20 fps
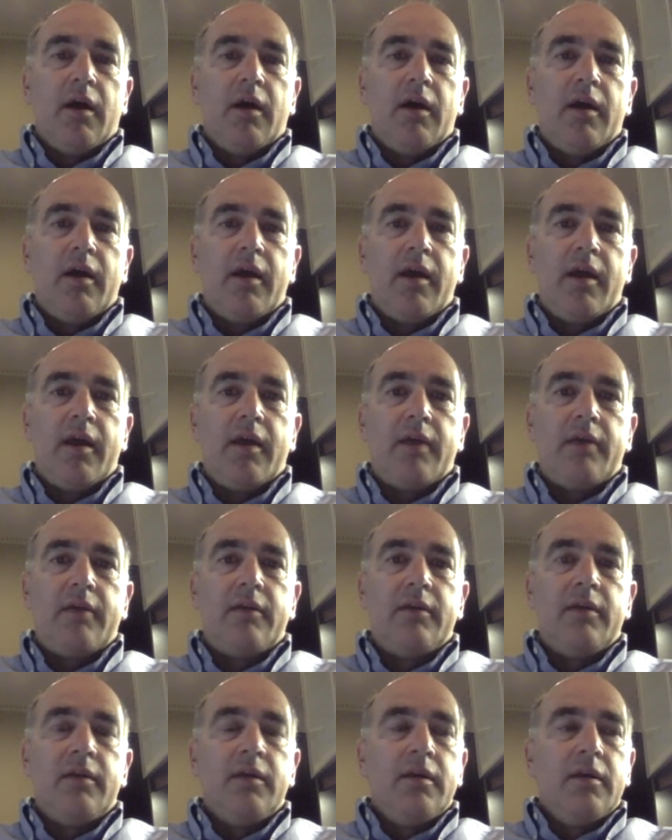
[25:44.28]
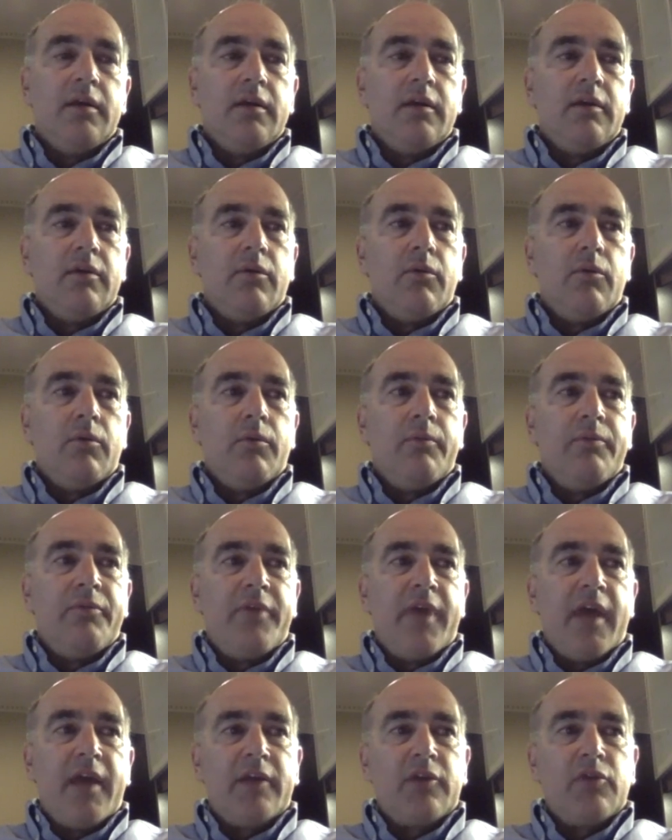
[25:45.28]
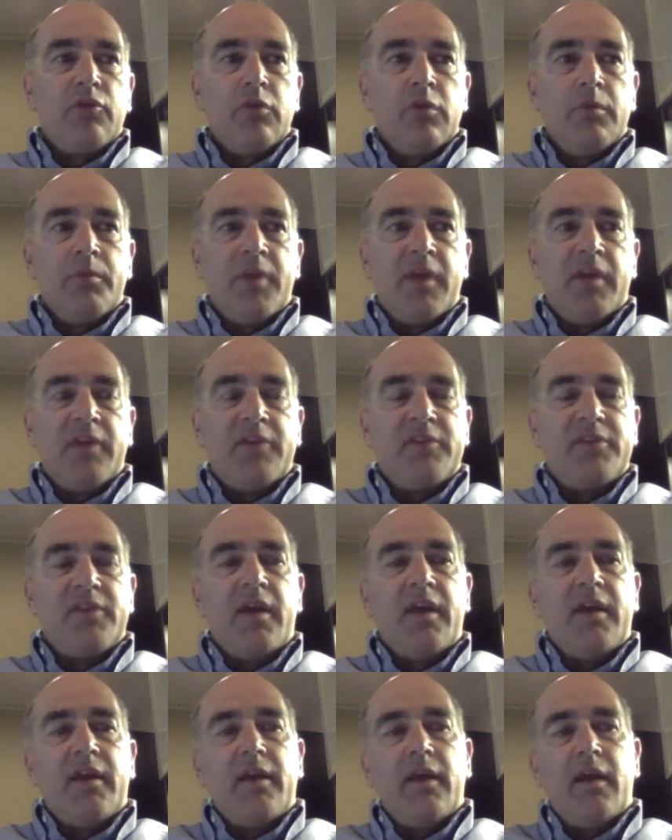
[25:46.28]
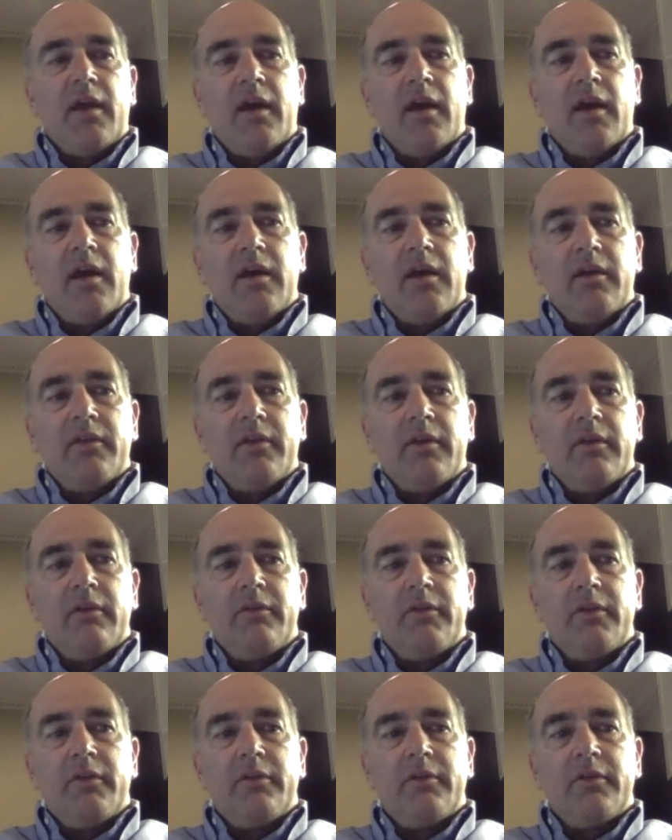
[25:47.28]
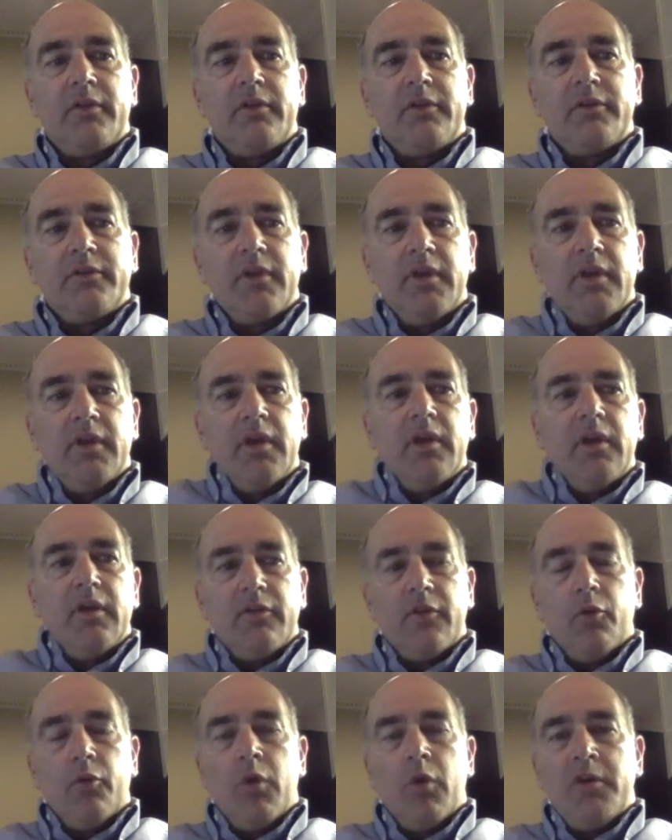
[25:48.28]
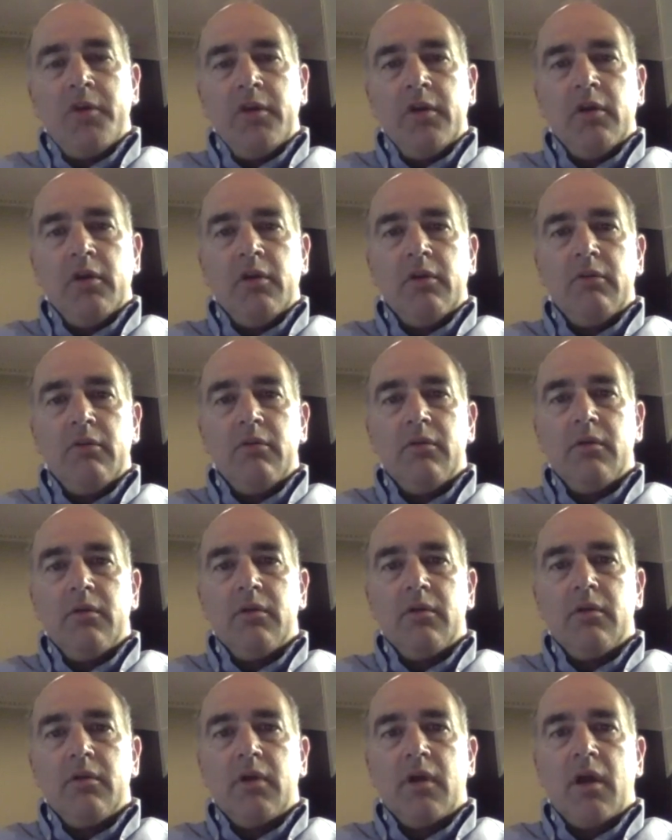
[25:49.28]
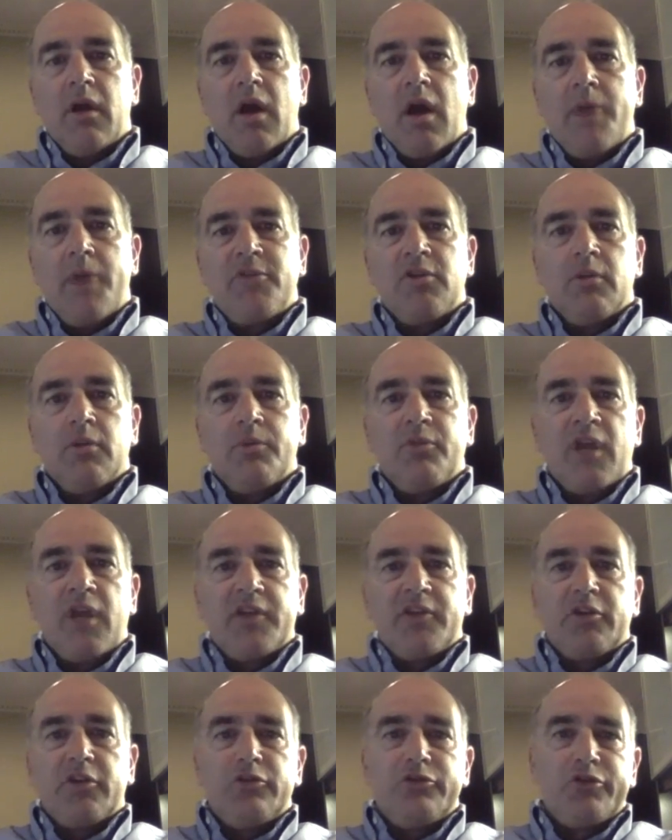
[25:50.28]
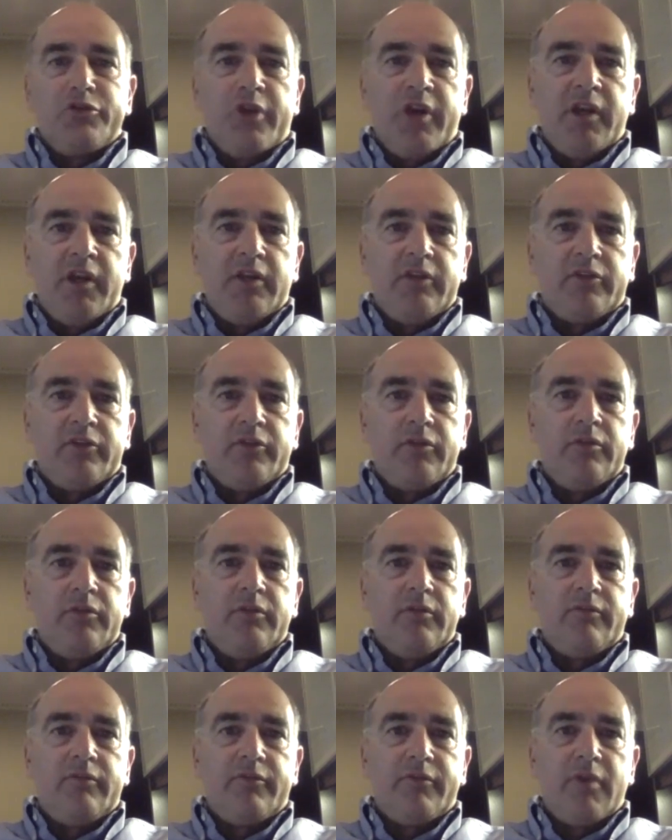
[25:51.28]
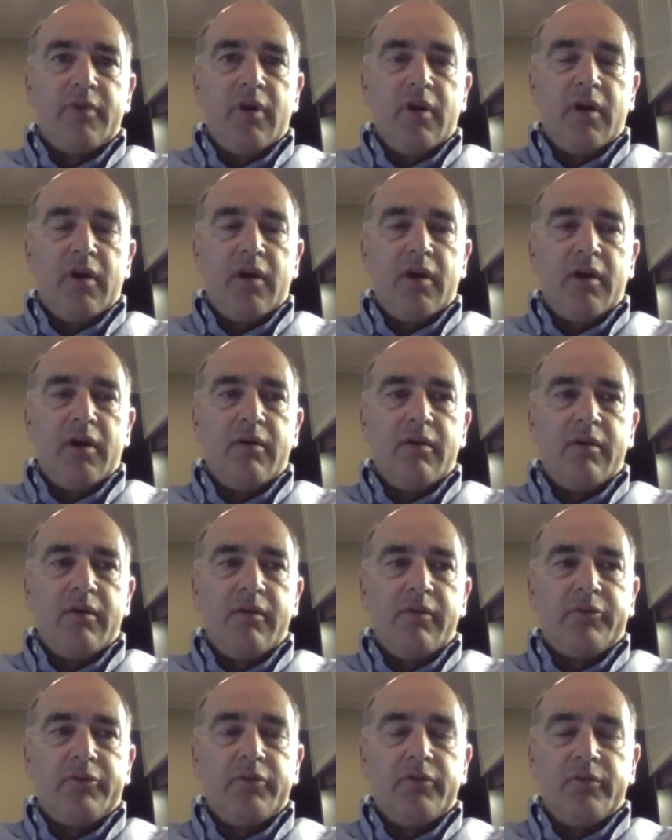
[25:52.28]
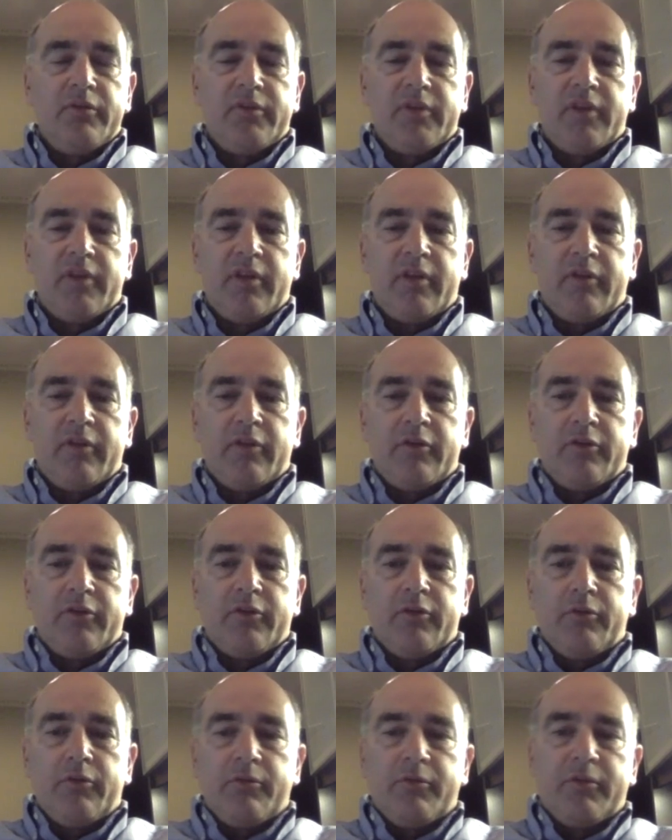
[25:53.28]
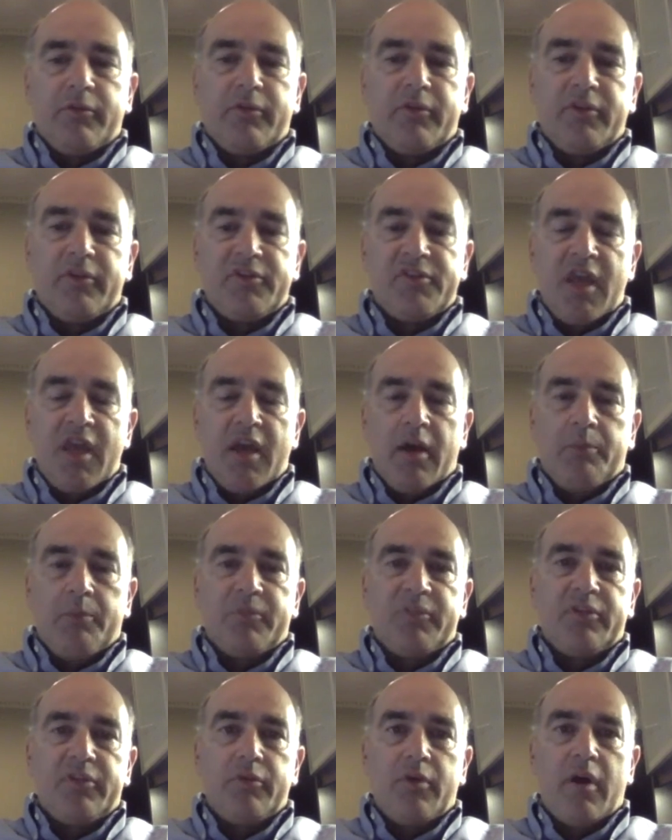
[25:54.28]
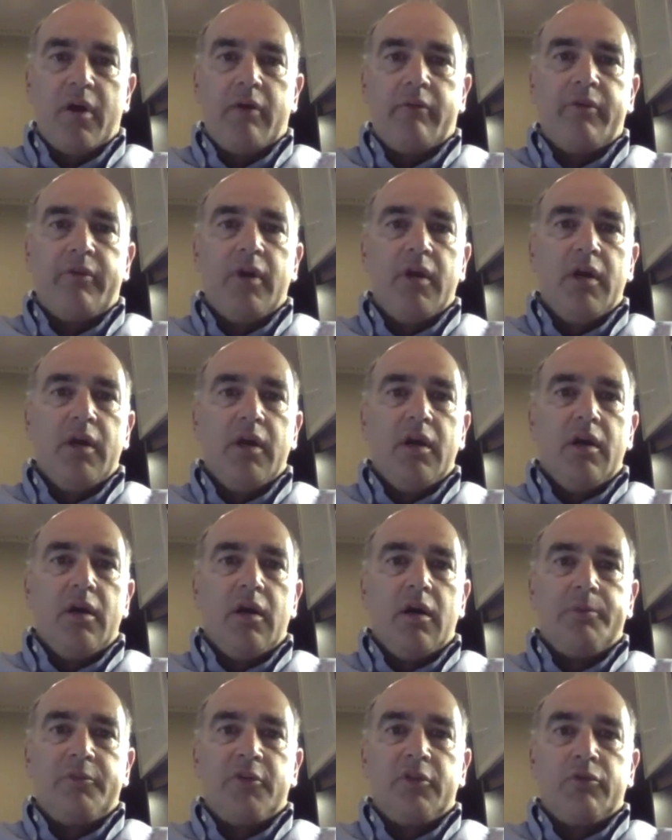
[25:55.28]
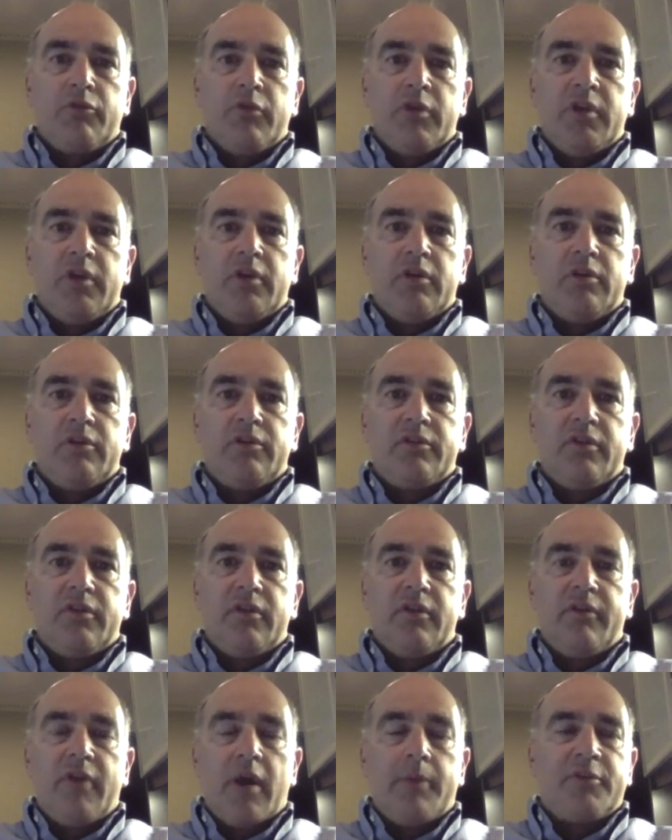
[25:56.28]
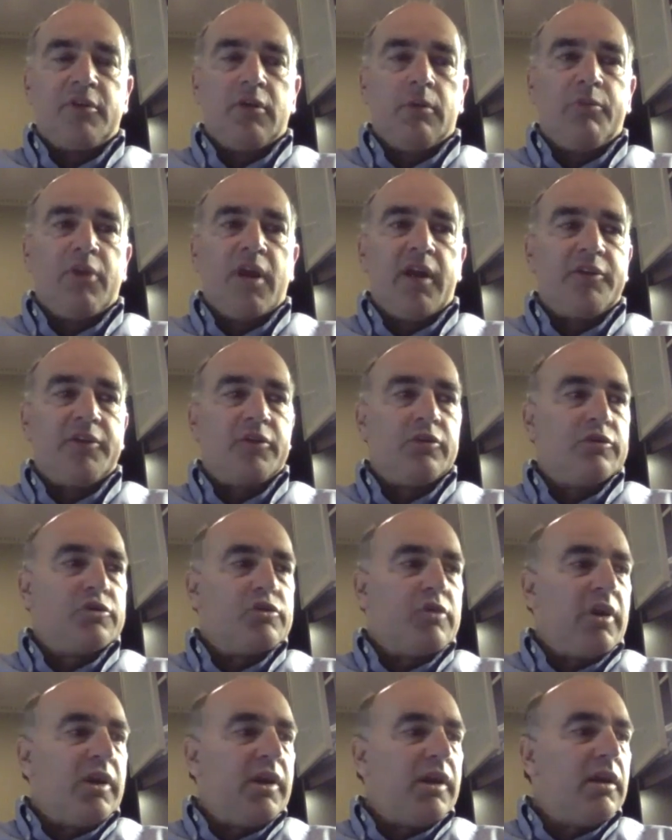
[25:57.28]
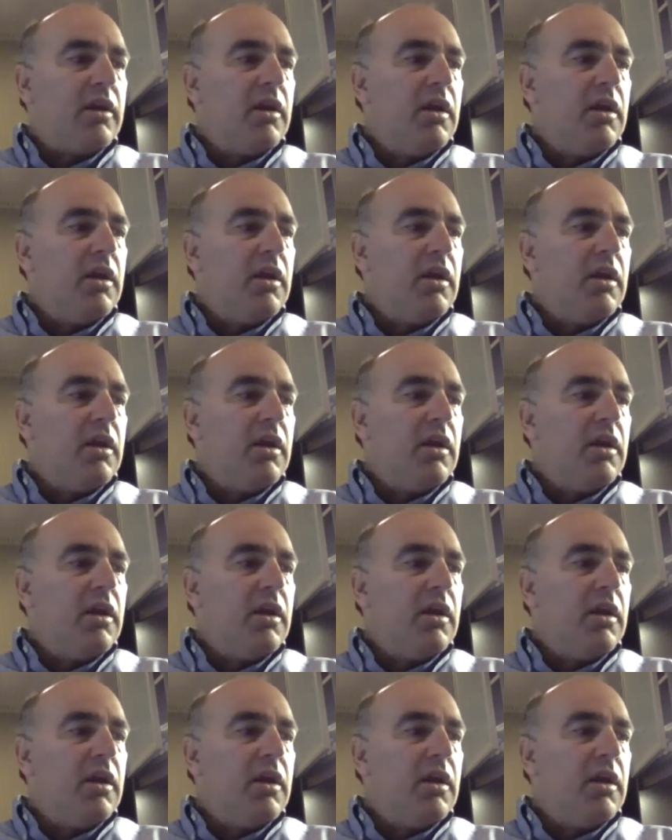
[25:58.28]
and that group has there's the 1 year optional practical training students, and then there's the STEMs who have up to 3 years of optional practical training.